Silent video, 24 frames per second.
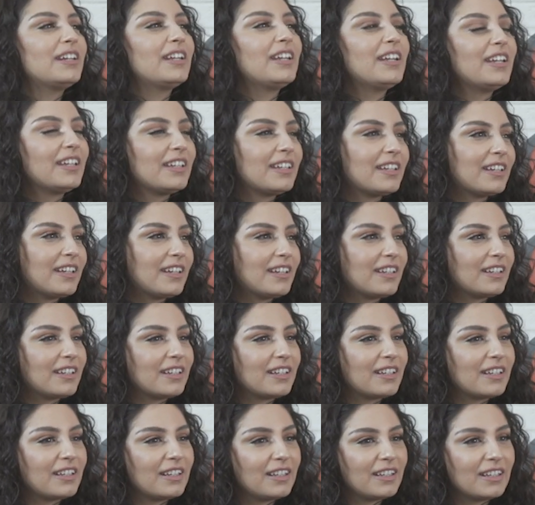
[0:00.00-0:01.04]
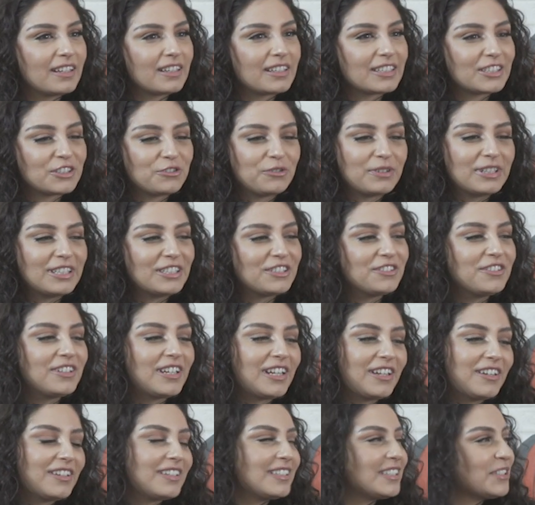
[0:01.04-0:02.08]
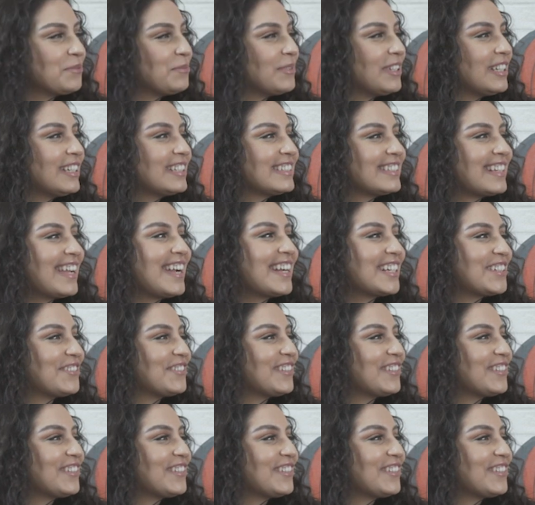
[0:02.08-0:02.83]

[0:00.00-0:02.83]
and like twenty-two karat to be exact.